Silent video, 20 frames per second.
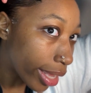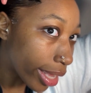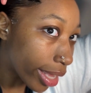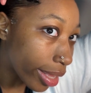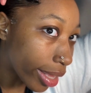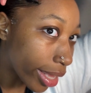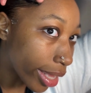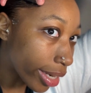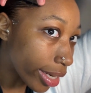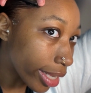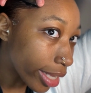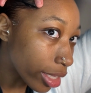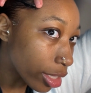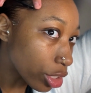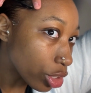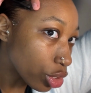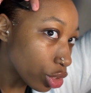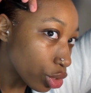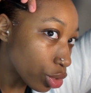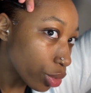and in
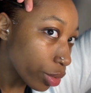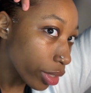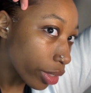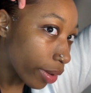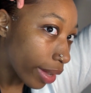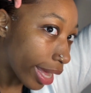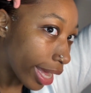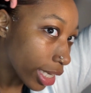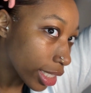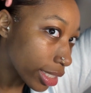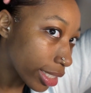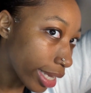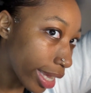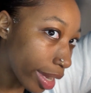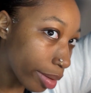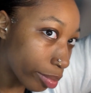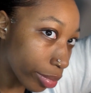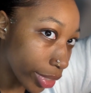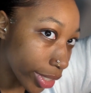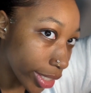this tutorial I actually
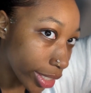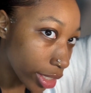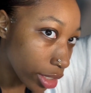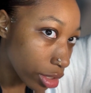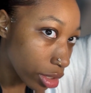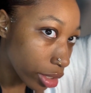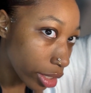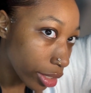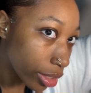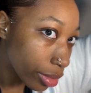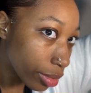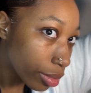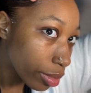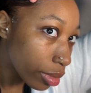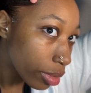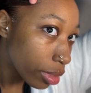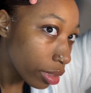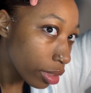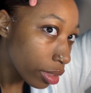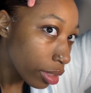had braids, so
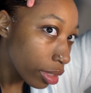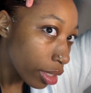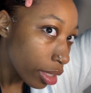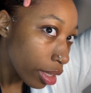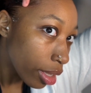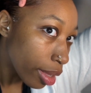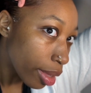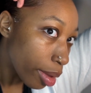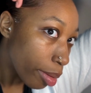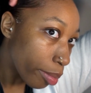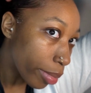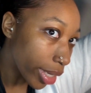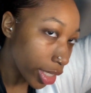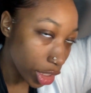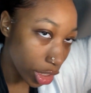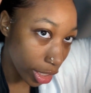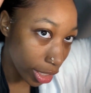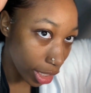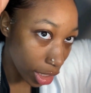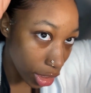make
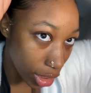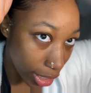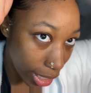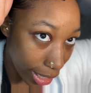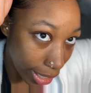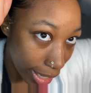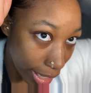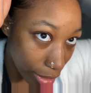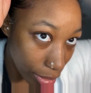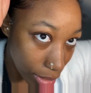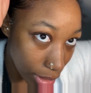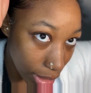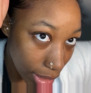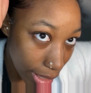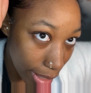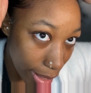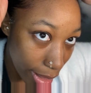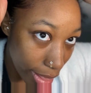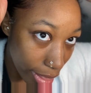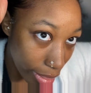sure y'all check out
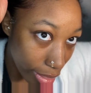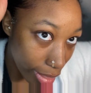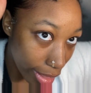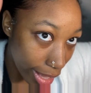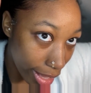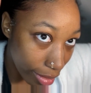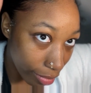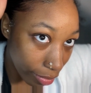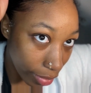that